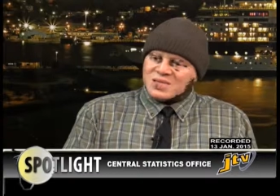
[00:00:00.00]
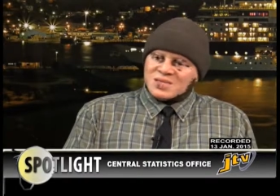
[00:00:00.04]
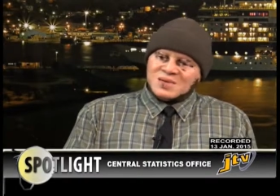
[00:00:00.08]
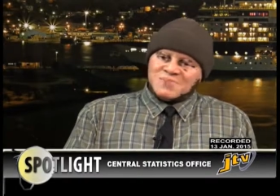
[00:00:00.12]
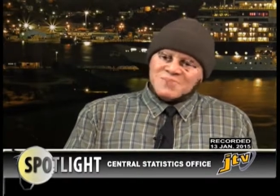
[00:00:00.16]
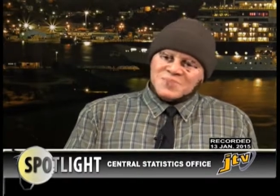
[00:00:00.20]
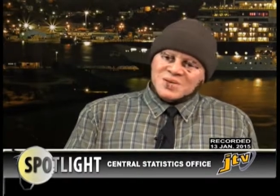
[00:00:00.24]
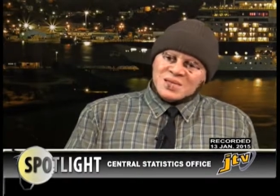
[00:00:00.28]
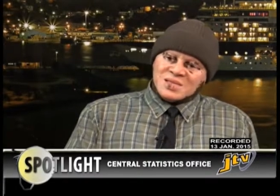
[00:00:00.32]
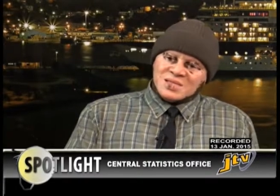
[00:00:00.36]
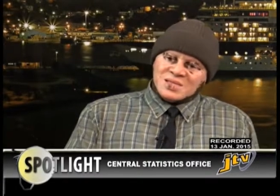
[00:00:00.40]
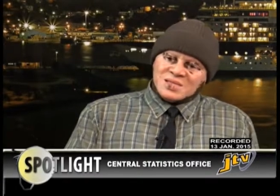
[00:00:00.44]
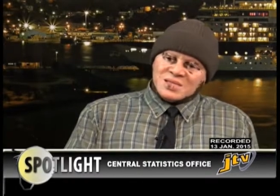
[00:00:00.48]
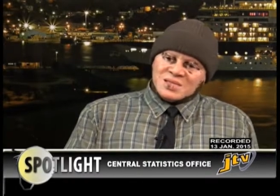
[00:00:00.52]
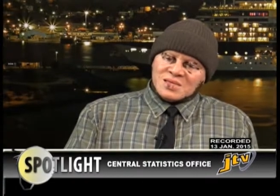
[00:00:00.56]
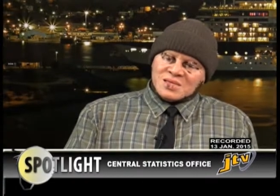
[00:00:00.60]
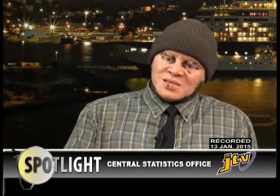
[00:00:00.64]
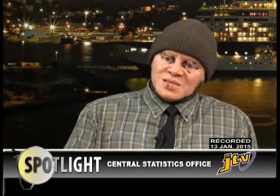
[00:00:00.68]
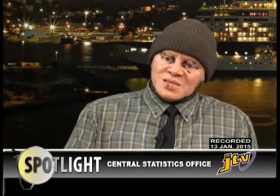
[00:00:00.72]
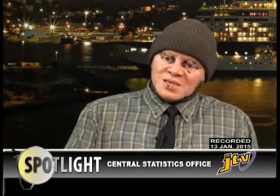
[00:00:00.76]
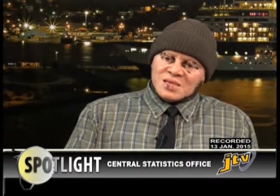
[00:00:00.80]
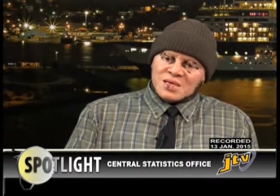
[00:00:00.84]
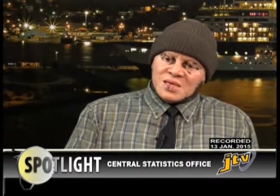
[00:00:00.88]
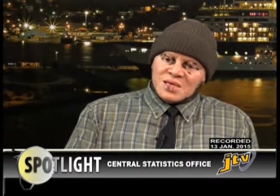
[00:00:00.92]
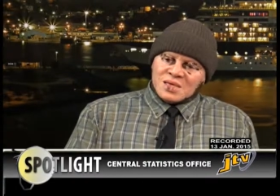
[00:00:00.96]
I mean,
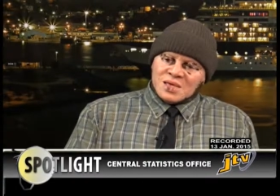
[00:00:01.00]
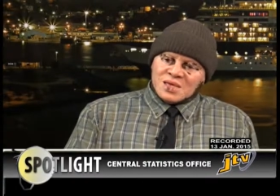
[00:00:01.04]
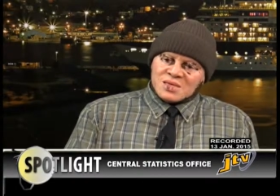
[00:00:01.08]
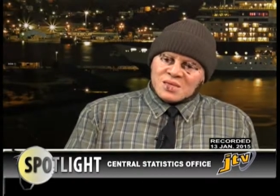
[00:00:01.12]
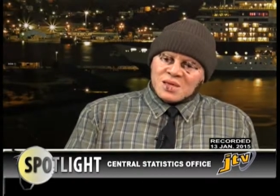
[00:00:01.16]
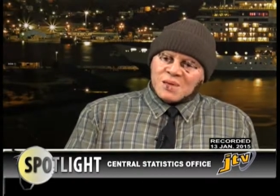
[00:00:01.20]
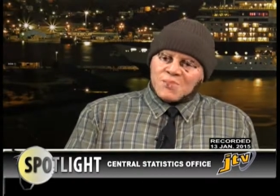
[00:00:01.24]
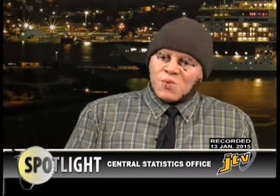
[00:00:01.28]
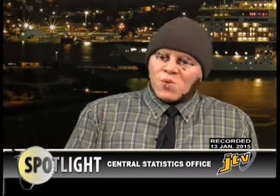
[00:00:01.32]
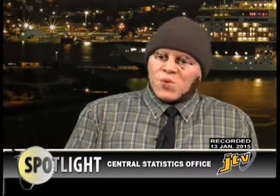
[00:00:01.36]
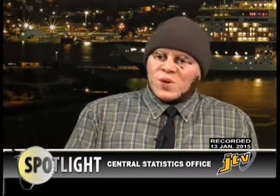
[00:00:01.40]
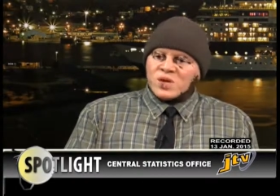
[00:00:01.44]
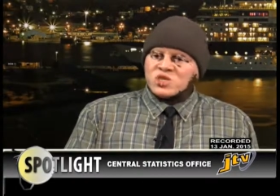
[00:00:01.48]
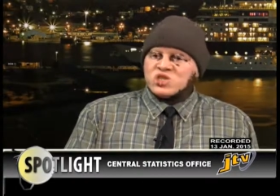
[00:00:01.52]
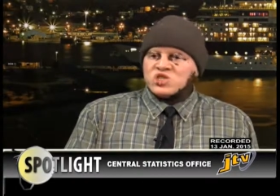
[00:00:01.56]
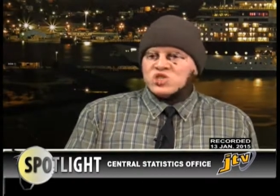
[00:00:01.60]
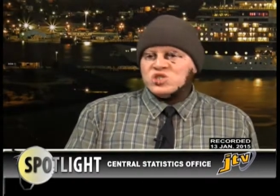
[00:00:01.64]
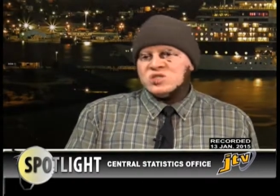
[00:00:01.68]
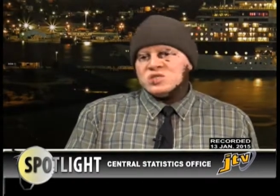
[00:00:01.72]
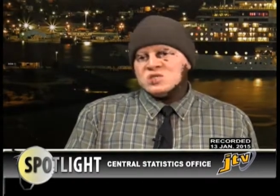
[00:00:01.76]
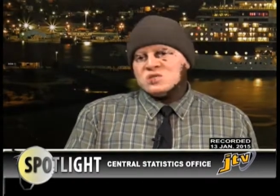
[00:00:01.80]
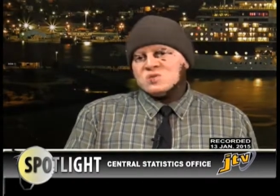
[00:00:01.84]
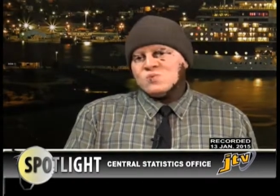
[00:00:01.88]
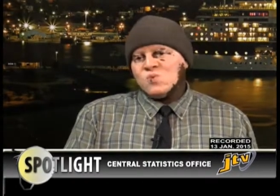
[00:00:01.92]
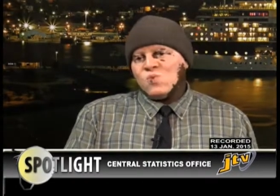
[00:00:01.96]
some
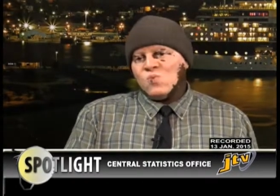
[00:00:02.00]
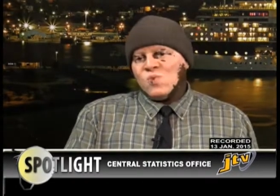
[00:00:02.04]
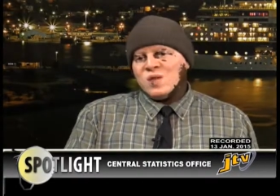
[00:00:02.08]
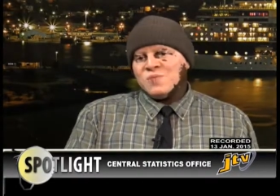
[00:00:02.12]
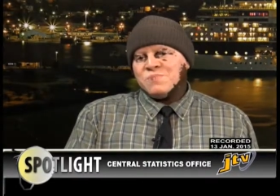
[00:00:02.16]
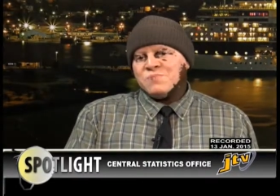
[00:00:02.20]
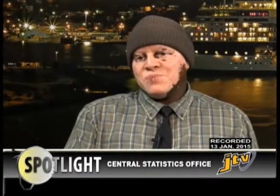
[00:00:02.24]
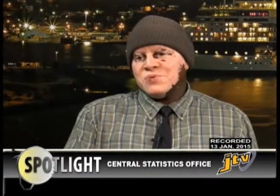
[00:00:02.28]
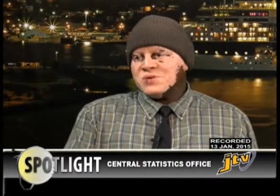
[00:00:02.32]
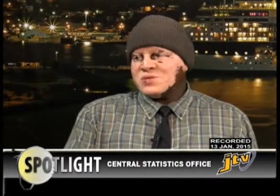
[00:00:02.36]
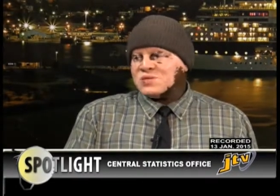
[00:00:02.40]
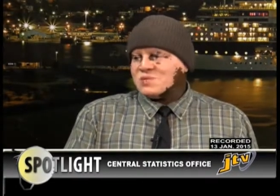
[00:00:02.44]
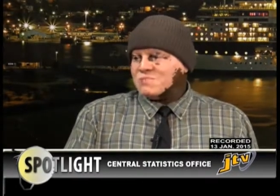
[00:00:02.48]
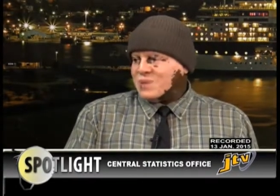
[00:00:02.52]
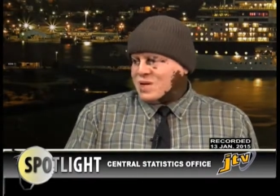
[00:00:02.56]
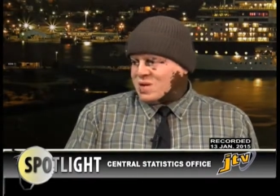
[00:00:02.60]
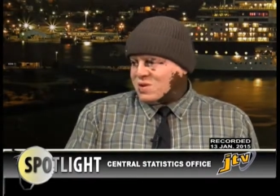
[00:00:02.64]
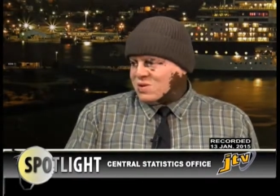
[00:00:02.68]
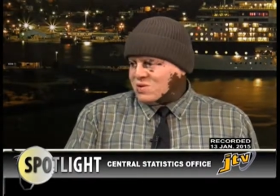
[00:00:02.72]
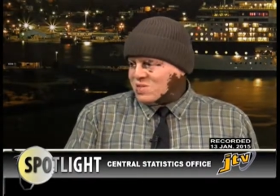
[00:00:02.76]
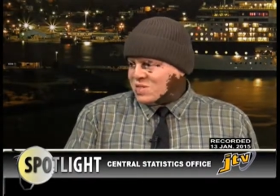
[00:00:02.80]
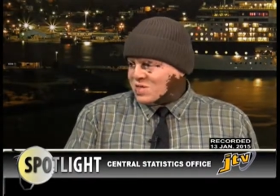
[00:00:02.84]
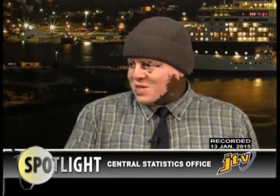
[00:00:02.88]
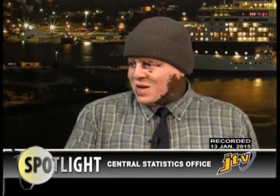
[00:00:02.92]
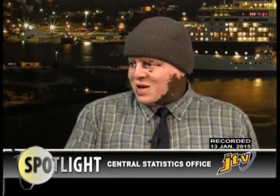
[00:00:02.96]
questions one person might
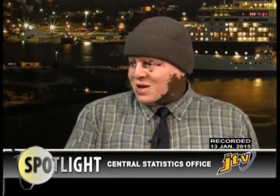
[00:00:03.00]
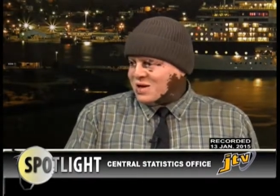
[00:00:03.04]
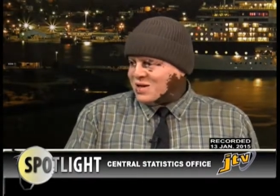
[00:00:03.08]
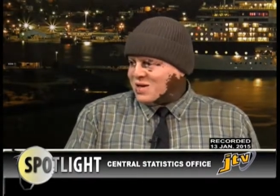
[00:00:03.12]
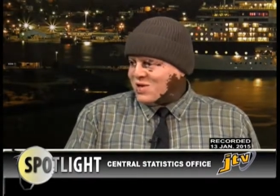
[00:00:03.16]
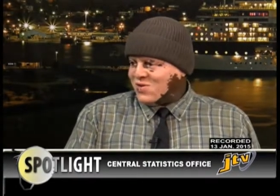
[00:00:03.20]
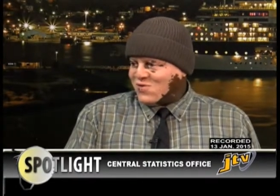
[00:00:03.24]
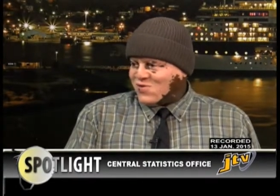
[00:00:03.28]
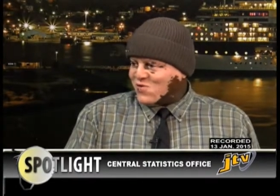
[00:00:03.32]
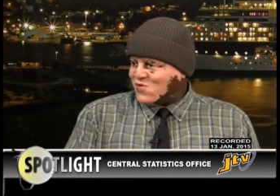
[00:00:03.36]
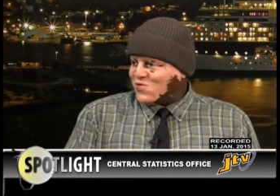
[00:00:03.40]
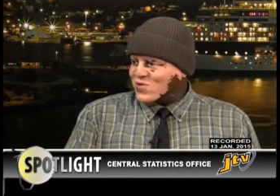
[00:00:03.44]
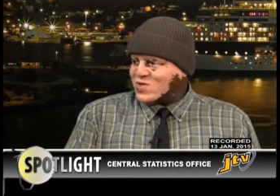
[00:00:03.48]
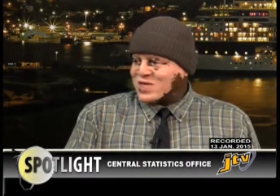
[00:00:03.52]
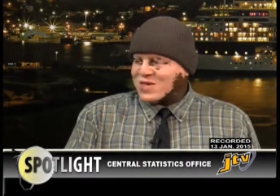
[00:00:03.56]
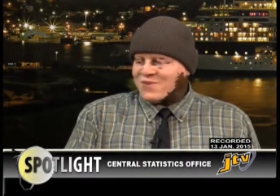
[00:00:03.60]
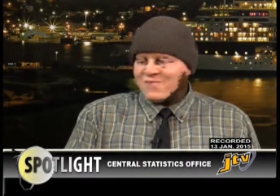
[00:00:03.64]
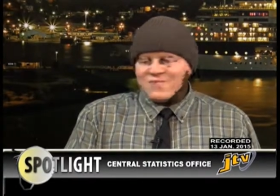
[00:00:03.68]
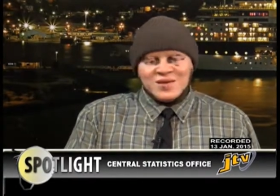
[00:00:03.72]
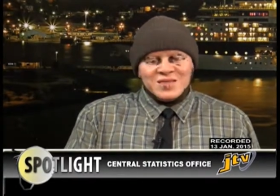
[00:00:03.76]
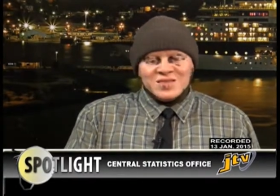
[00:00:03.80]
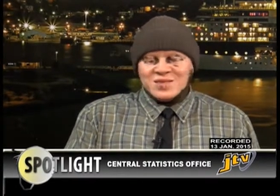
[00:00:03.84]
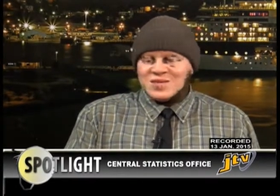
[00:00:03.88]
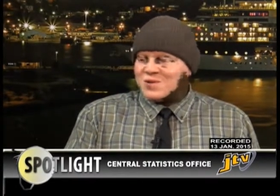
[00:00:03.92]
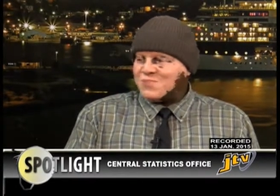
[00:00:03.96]
consider
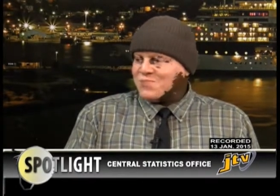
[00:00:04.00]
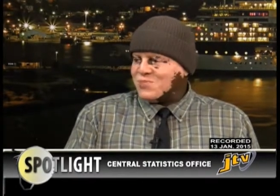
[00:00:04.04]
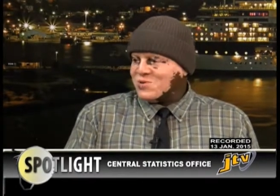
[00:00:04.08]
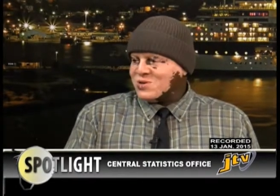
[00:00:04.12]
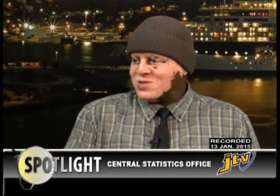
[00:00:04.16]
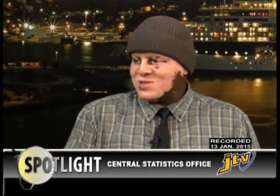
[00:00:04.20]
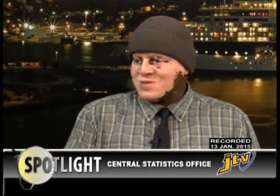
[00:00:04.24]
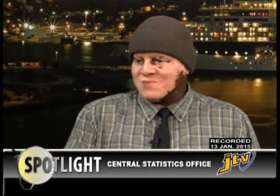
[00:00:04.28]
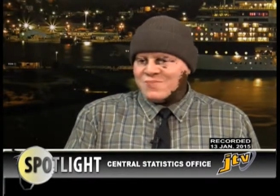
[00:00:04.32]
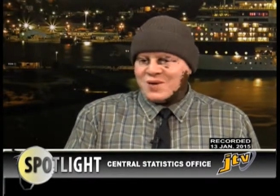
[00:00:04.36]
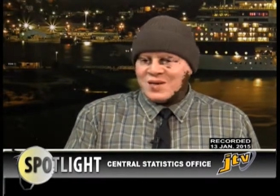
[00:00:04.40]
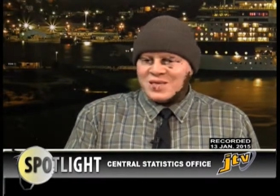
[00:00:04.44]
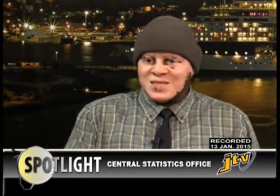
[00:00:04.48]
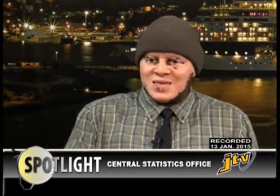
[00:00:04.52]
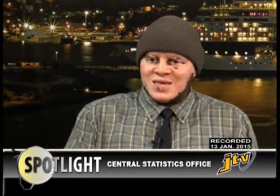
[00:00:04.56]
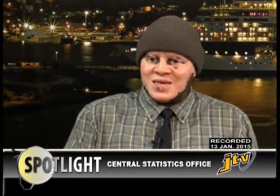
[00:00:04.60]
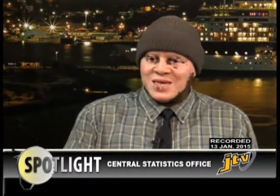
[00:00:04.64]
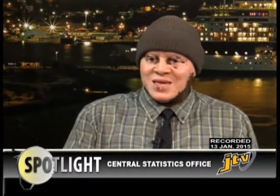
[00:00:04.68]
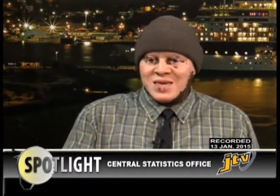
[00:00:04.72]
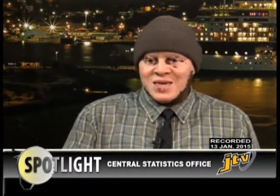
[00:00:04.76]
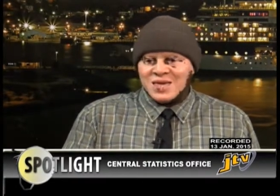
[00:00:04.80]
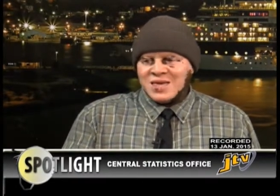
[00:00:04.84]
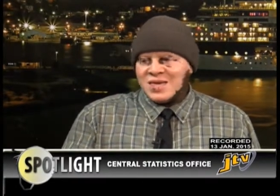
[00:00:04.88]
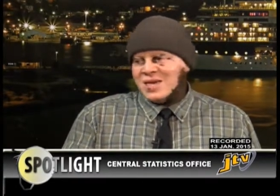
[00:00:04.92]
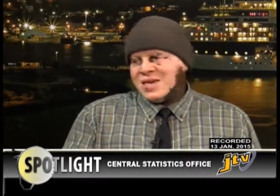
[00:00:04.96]
intrusive, another person might think,
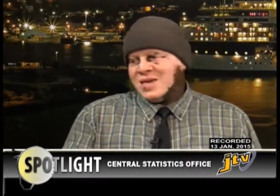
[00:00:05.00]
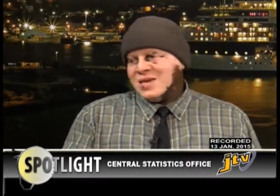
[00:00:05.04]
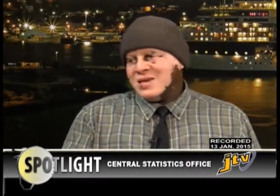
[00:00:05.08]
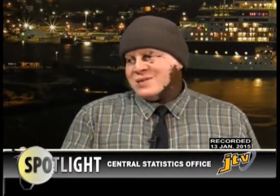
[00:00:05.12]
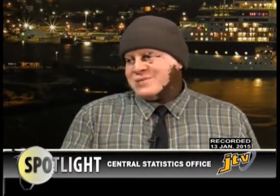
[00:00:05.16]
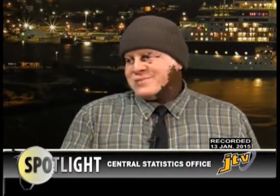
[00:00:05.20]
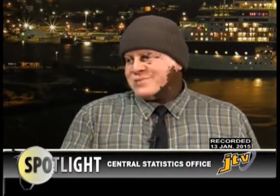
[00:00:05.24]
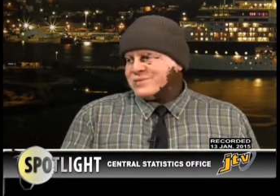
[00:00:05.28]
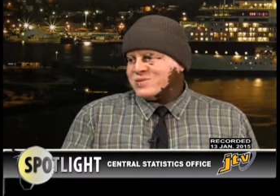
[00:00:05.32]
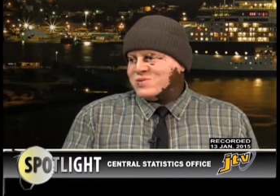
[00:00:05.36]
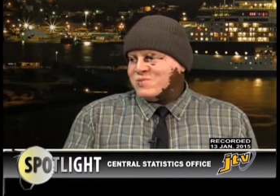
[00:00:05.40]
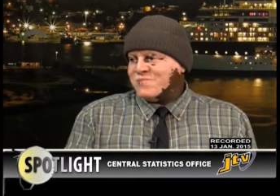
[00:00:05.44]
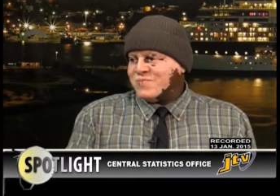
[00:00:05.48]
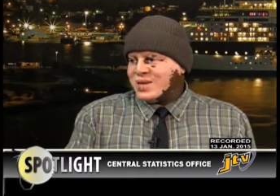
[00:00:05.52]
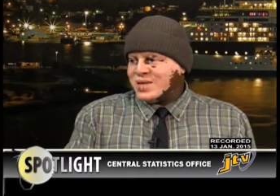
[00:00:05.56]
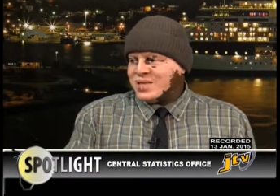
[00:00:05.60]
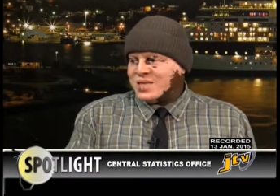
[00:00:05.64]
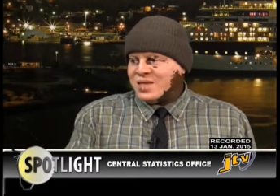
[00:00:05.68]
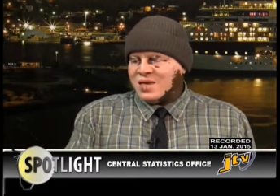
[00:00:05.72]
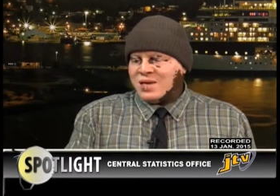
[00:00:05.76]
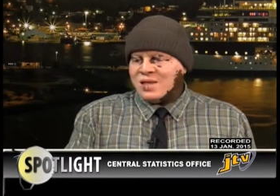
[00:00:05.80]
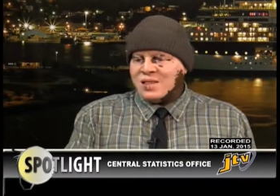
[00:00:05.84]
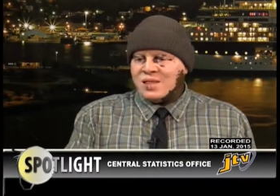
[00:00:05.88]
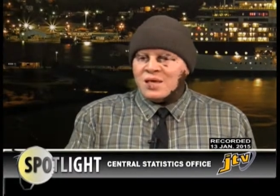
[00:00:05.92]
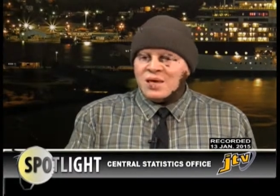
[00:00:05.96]
hey, it's no big
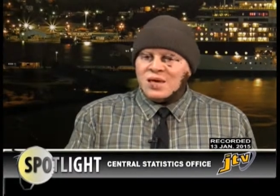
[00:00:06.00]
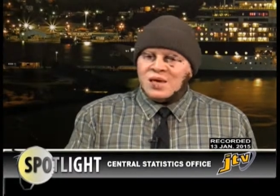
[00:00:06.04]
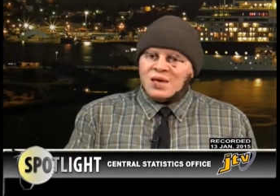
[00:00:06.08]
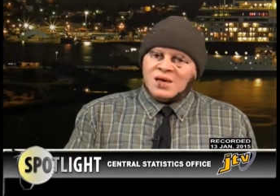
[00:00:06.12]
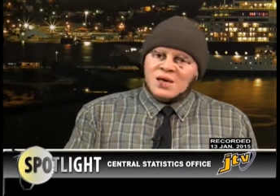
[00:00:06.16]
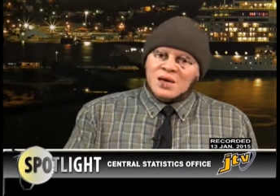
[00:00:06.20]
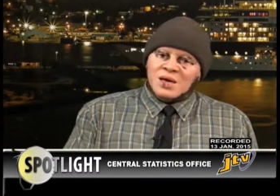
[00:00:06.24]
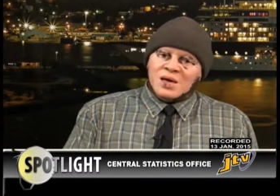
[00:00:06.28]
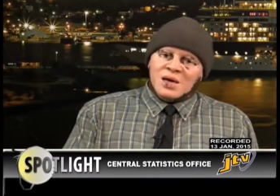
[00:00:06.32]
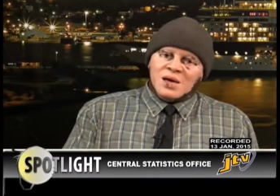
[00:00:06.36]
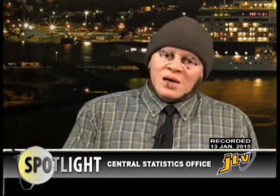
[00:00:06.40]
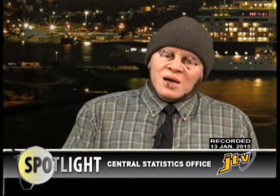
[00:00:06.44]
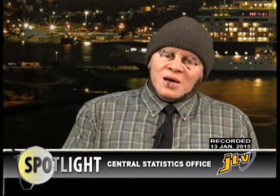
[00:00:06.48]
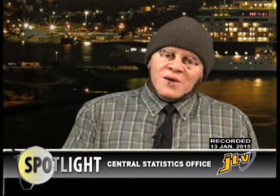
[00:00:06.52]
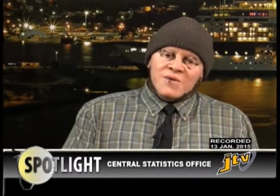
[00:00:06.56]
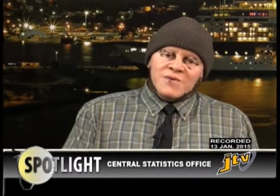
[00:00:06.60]
deal. Mm-hmm.